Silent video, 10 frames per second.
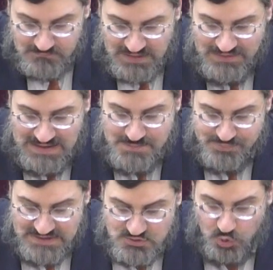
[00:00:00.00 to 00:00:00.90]
that he
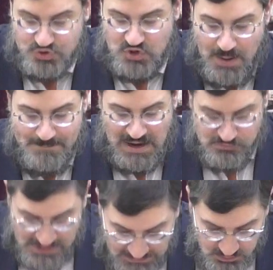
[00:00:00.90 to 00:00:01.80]
brings also a
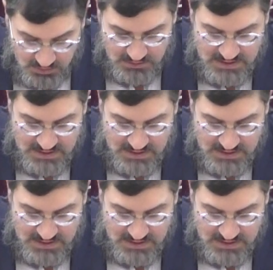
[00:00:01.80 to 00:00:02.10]
maril